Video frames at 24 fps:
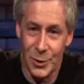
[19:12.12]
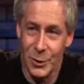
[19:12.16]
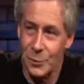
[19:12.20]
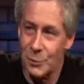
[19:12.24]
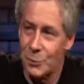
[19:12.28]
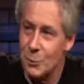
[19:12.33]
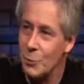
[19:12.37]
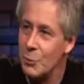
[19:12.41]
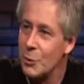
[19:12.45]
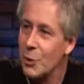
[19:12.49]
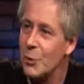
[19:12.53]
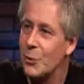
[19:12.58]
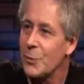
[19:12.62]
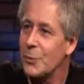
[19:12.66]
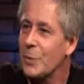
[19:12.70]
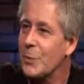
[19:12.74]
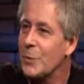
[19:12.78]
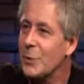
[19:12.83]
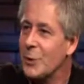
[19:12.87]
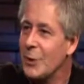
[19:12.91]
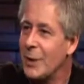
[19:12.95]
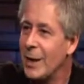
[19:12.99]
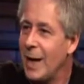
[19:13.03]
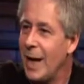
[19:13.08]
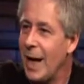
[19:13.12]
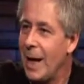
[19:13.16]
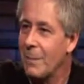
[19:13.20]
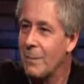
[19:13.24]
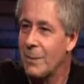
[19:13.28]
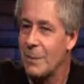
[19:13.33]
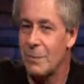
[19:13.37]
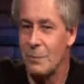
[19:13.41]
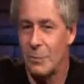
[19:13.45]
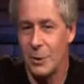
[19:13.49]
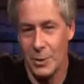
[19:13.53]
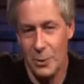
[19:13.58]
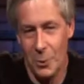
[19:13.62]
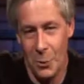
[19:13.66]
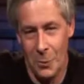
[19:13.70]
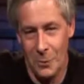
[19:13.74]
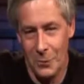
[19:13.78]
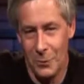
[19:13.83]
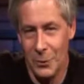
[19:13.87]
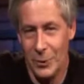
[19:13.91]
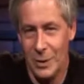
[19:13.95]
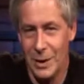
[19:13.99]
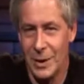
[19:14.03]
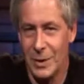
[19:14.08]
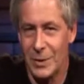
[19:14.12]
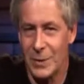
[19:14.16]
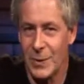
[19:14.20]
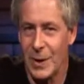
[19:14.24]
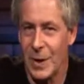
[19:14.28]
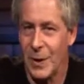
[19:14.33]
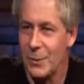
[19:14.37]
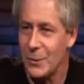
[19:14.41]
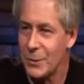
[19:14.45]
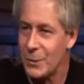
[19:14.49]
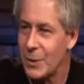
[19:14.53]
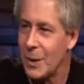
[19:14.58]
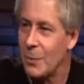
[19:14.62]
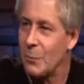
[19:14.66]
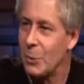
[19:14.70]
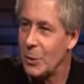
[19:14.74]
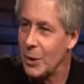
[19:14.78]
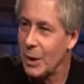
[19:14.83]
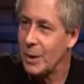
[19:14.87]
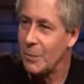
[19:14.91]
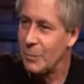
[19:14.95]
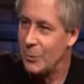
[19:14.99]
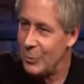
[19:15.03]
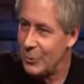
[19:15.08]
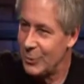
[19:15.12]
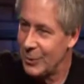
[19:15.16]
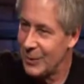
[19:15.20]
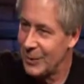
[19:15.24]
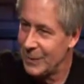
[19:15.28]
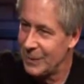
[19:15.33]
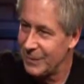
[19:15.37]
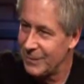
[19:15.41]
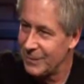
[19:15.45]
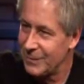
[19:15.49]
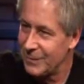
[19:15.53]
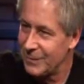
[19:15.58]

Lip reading: So who knows what's going to happen, but hopefully it sounds somewhat like music.